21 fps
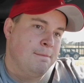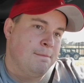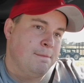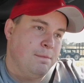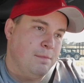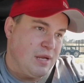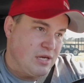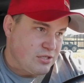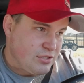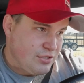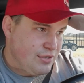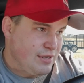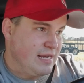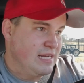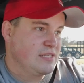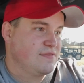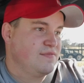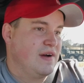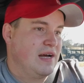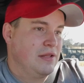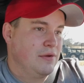Make sure you
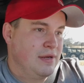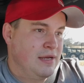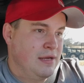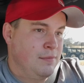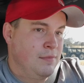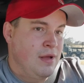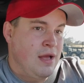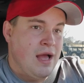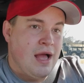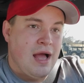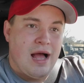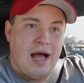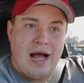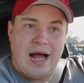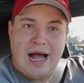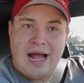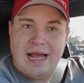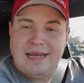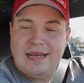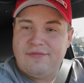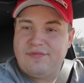guys follow him.
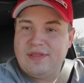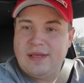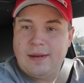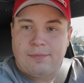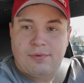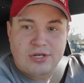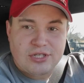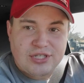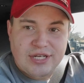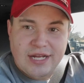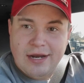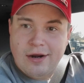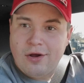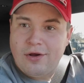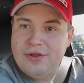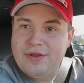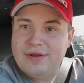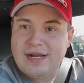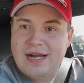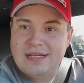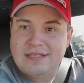I definitely appreciate
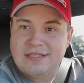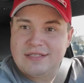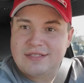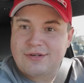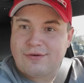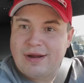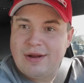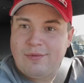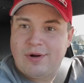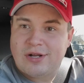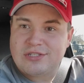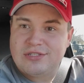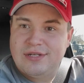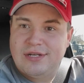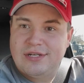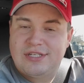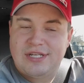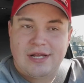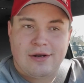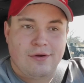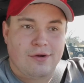all you guys. It's great watching
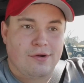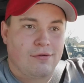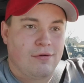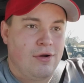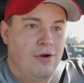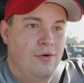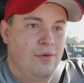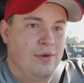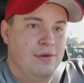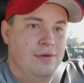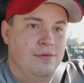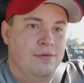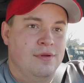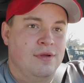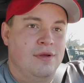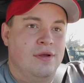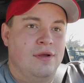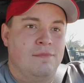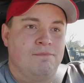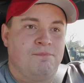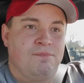the channel grow, and
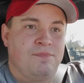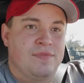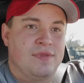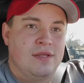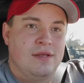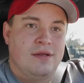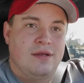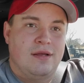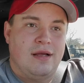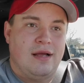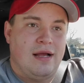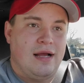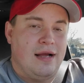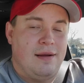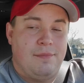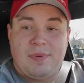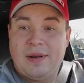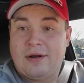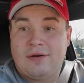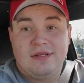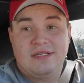
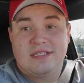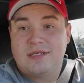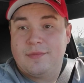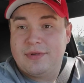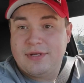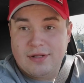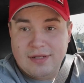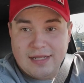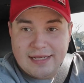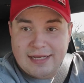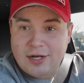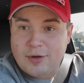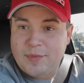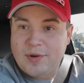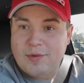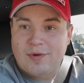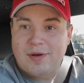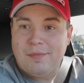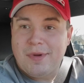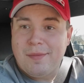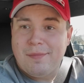apparently some of y'all like hearing me
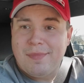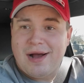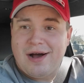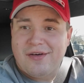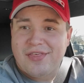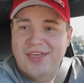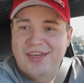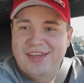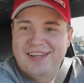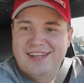run my mouth.